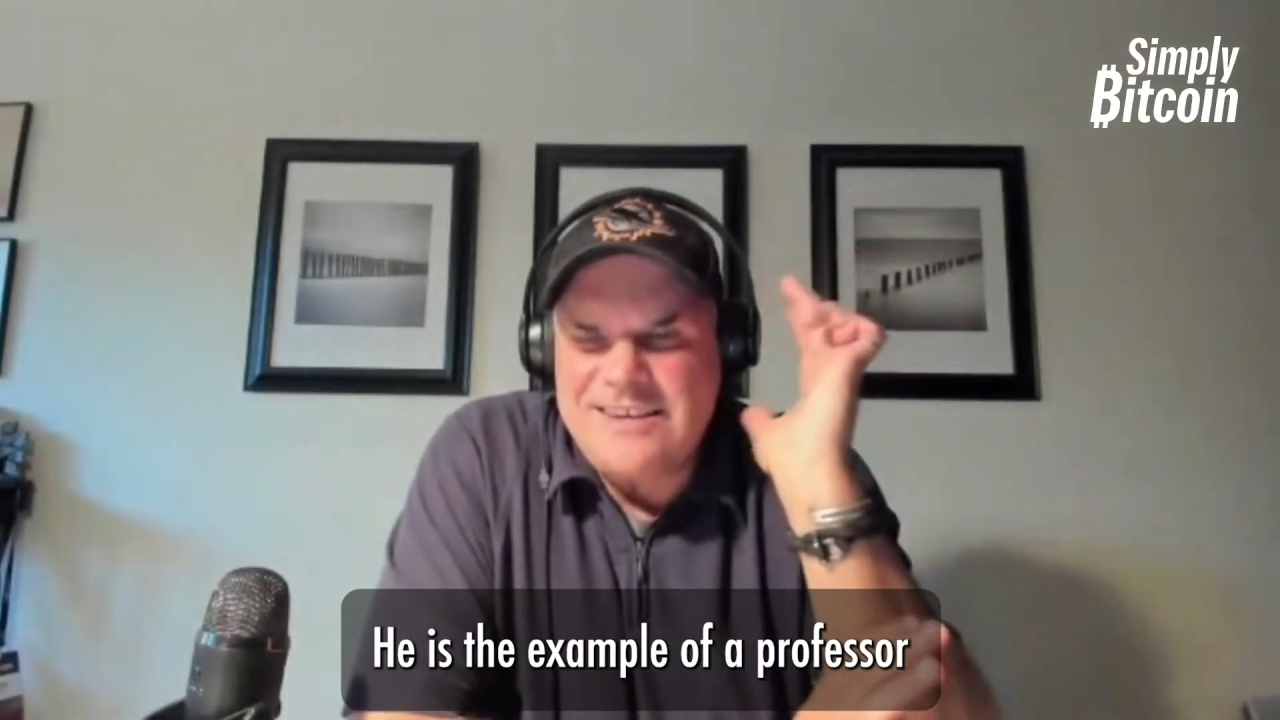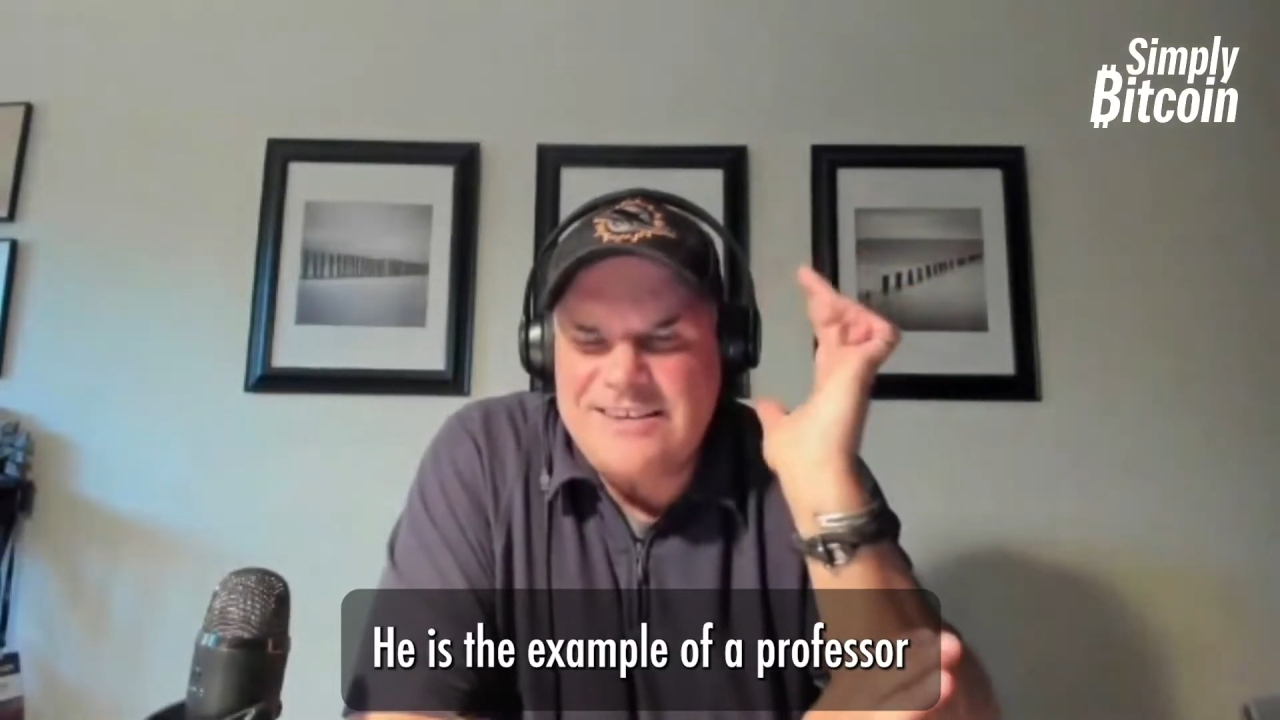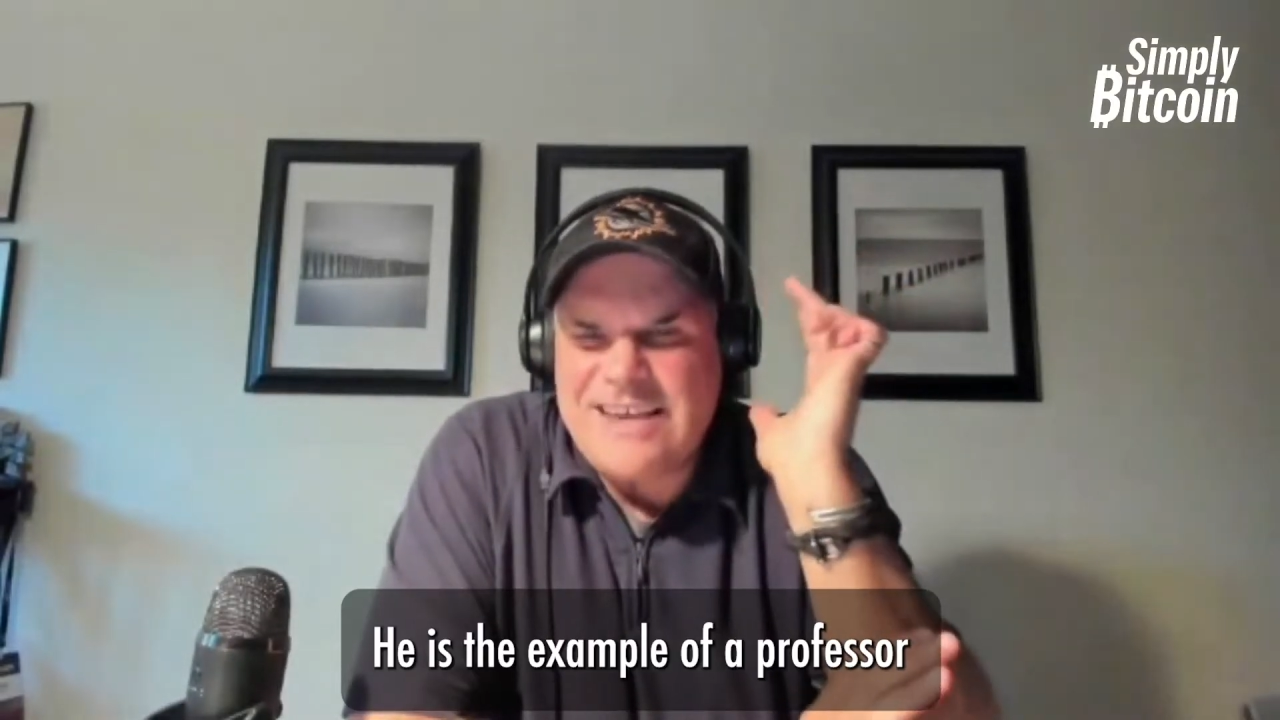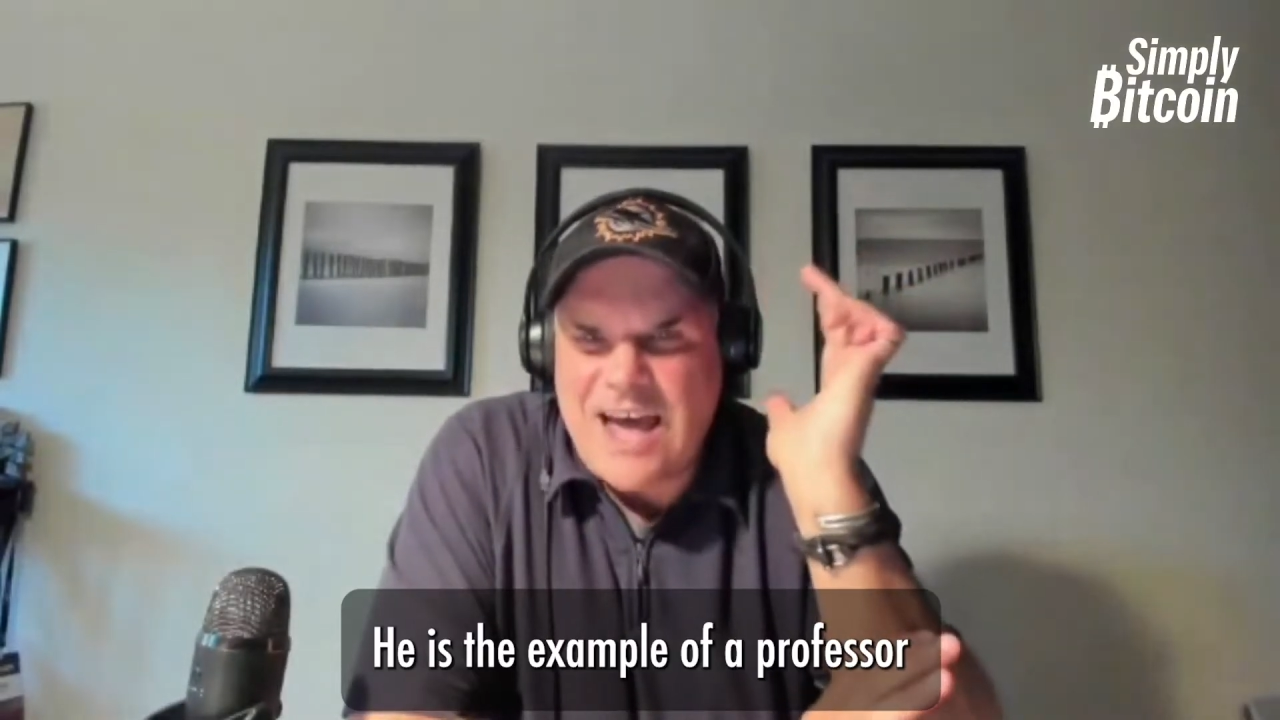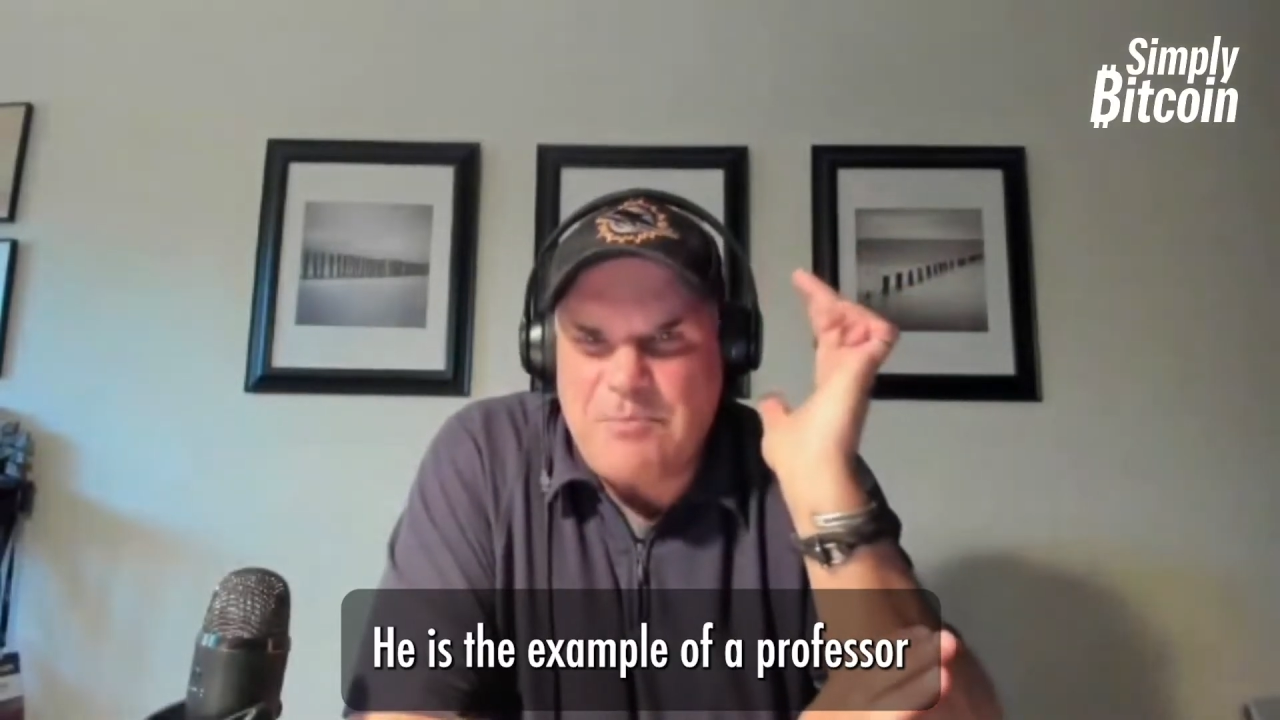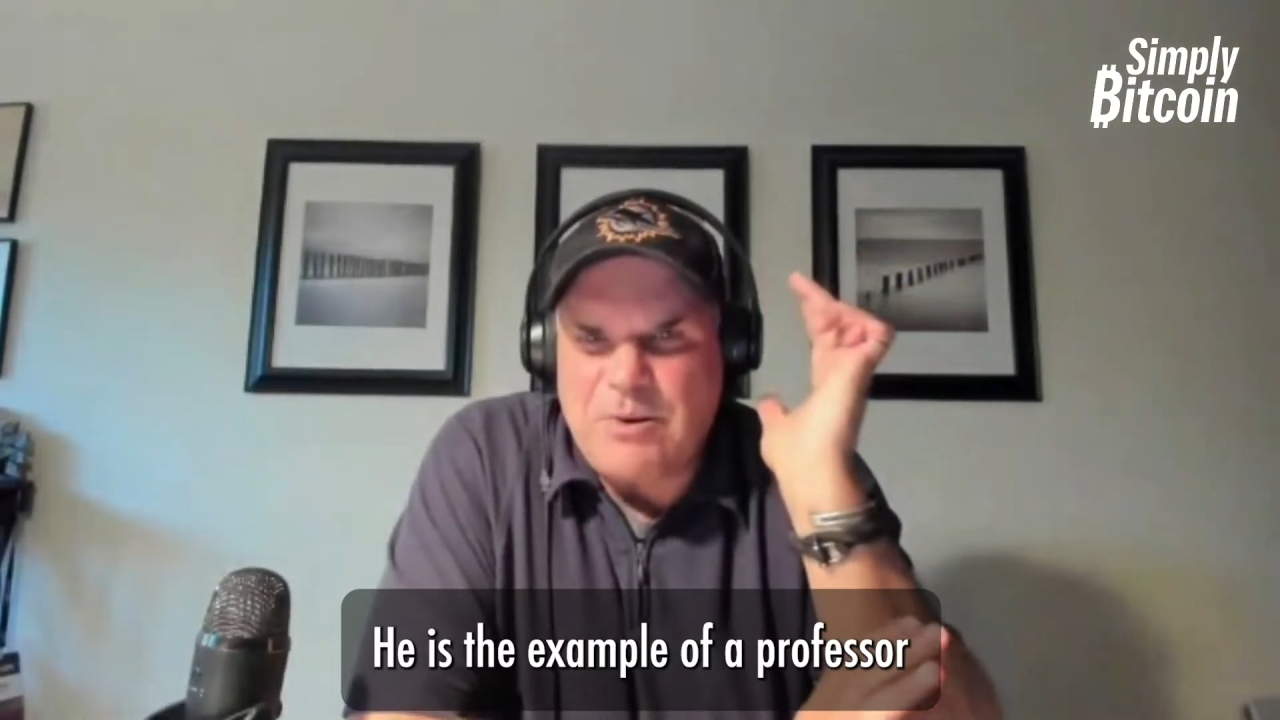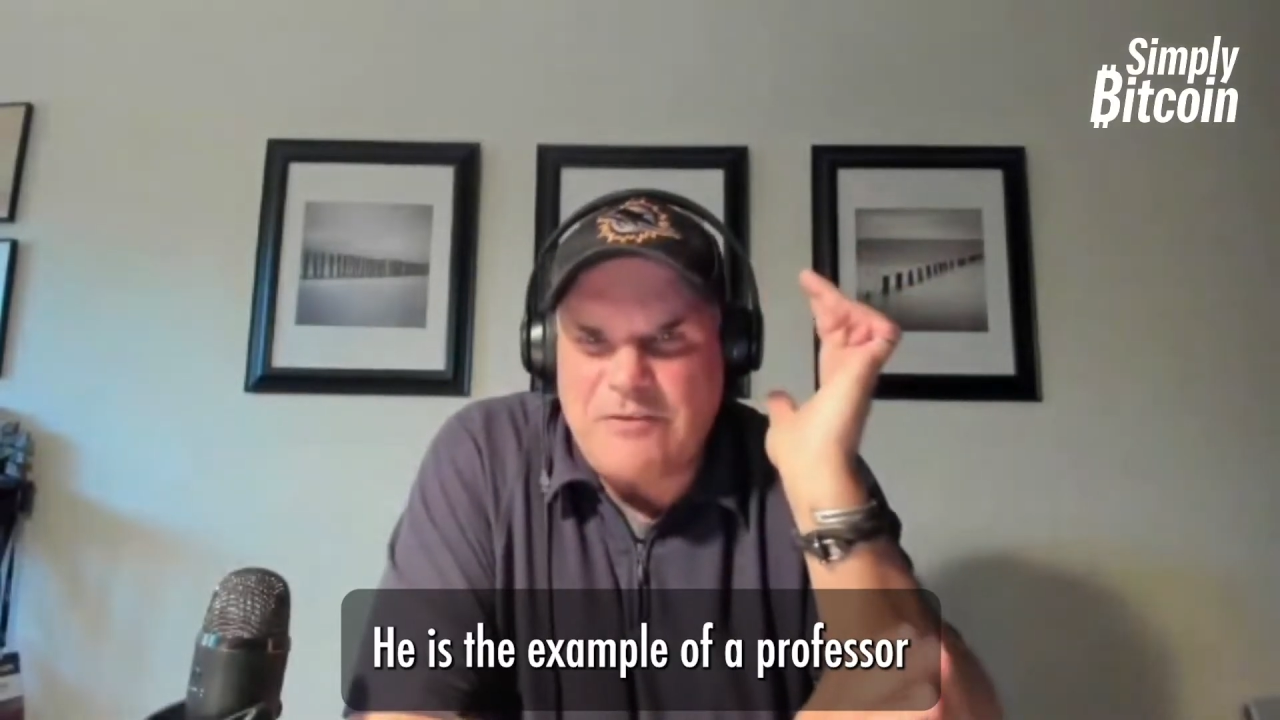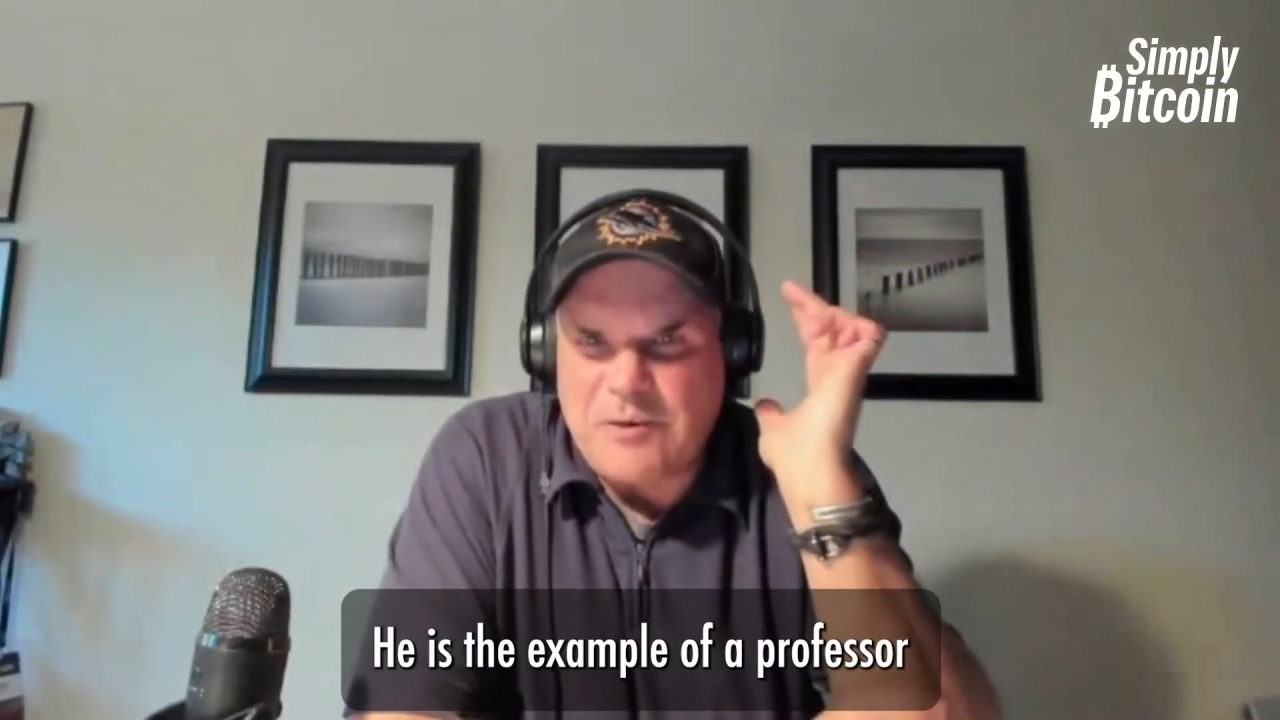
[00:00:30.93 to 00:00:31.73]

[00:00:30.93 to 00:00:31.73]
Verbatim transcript: the example